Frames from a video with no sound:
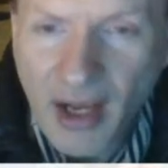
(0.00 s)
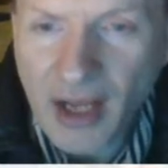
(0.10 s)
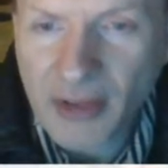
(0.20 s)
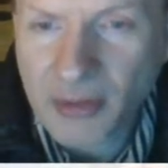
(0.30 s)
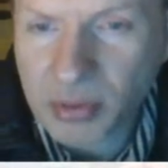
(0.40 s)

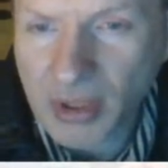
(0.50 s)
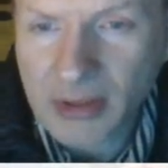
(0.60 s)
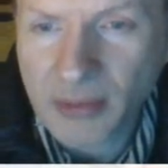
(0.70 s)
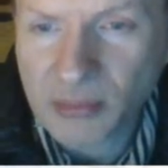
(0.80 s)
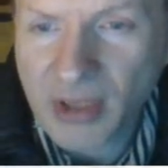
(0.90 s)
the
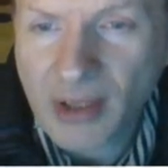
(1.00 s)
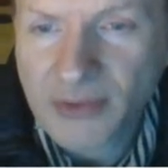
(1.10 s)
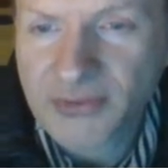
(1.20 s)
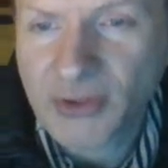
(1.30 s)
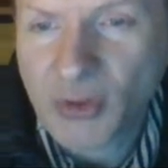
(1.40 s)
Brooklyn
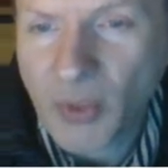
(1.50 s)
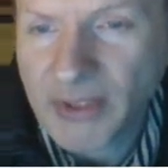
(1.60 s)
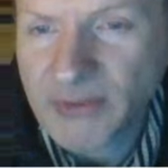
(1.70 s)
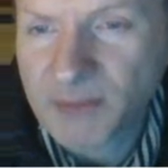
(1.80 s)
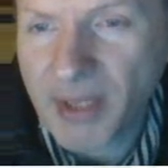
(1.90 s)
Bronx and
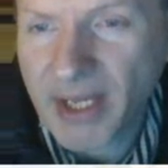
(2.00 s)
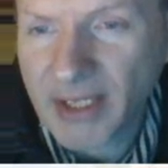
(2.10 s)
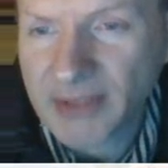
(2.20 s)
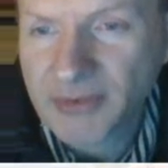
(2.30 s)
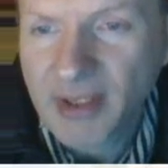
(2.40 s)
Queens
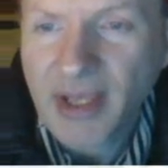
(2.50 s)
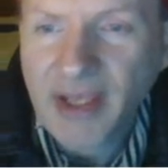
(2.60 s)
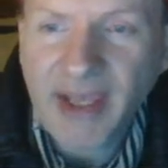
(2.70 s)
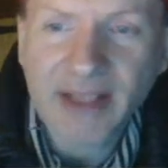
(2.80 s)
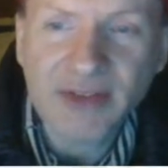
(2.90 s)
Band,
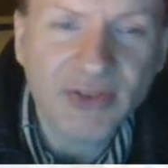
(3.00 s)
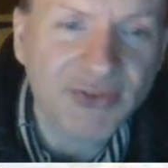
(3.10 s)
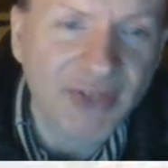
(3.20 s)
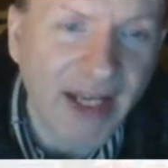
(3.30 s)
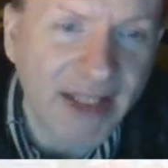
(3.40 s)
Candy
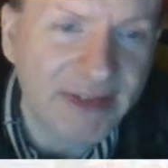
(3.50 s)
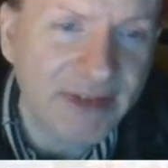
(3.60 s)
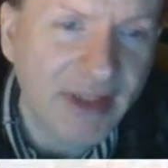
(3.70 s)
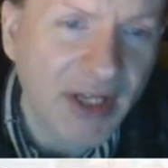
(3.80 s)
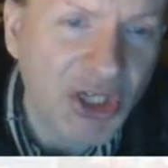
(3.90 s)

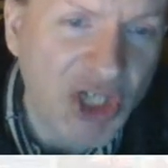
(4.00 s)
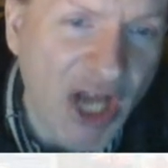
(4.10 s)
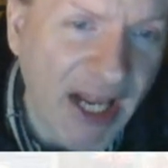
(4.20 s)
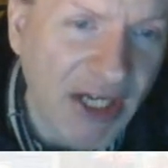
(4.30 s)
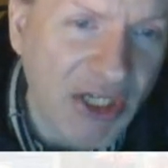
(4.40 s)
Staten,
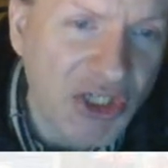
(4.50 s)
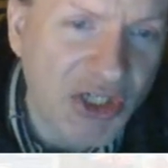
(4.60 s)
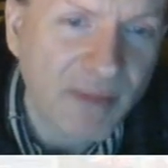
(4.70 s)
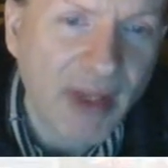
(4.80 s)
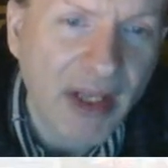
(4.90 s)

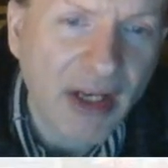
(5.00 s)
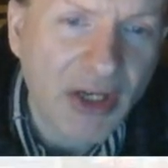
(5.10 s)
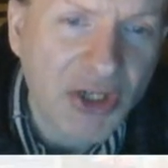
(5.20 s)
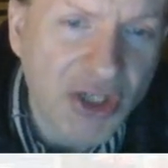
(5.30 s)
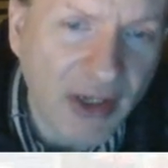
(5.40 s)
Change,
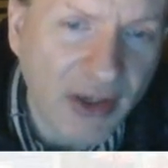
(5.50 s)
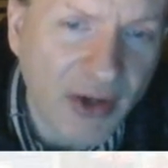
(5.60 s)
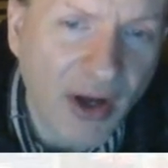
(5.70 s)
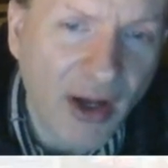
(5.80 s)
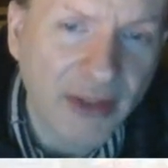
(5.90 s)
Chaka
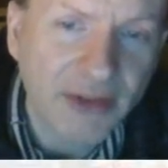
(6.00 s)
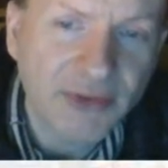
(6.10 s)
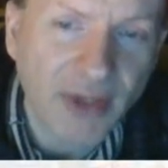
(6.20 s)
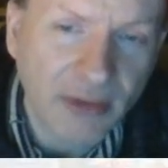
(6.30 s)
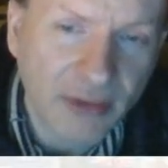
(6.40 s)
Khan,
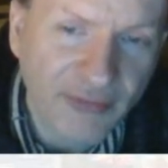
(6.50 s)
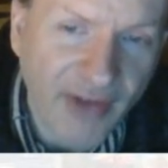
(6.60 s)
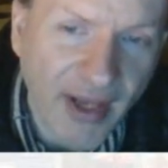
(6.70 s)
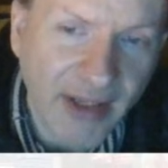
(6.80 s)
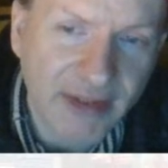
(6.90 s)
Donald
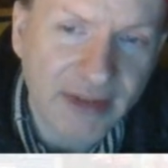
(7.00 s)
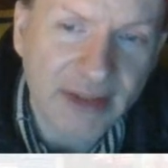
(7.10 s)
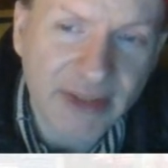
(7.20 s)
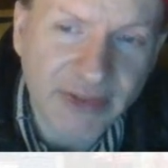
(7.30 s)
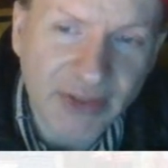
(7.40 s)
Fagen,
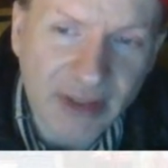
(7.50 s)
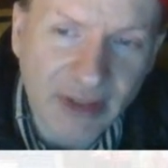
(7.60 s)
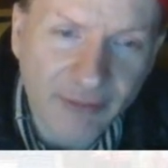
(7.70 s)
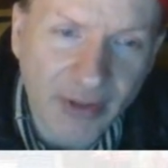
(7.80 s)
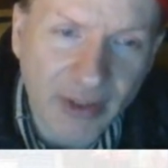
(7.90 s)
Linda
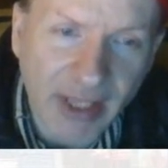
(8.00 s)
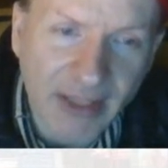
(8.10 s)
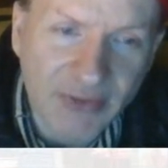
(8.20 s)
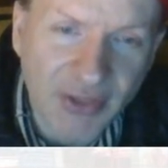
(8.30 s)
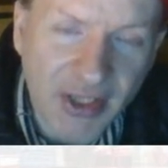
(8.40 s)
Clifford,
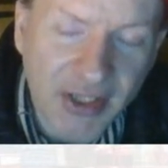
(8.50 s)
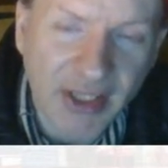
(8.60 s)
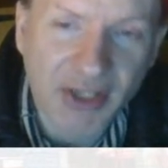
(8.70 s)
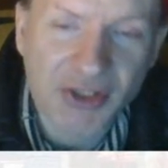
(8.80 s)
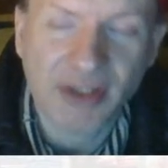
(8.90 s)
and
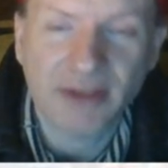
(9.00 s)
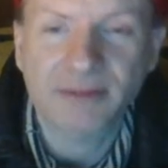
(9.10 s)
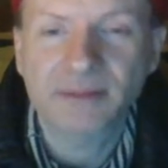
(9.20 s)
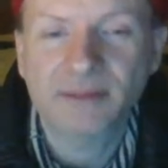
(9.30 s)
T-Connection.